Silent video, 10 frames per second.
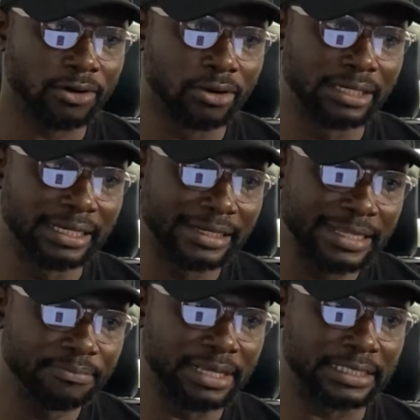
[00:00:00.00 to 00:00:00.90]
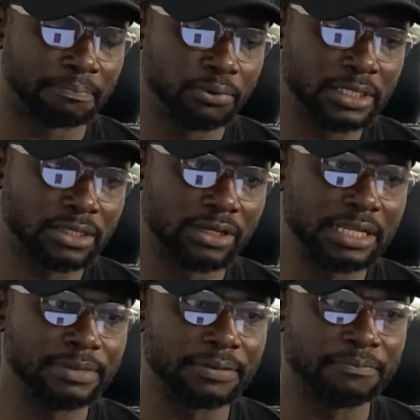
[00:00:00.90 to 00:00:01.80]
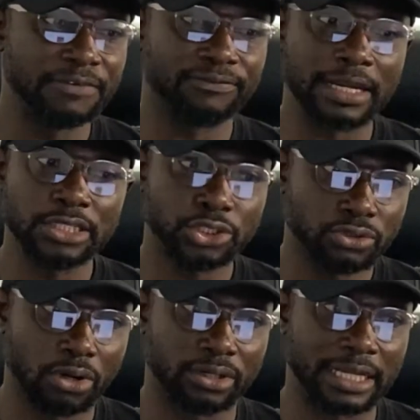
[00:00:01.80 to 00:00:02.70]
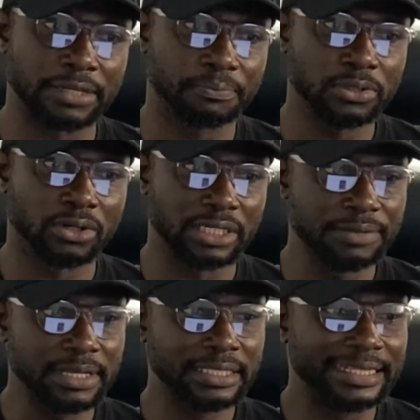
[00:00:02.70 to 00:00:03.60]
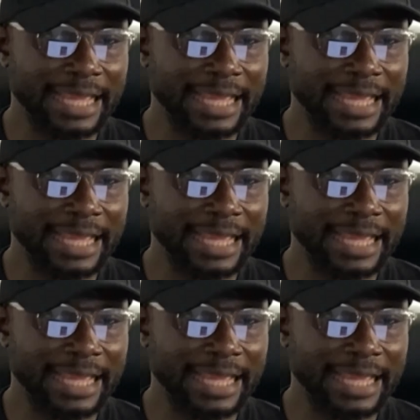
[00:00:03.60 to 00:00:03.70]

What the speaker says: on limit. Put it on limit. Be very sure that you put it on limit.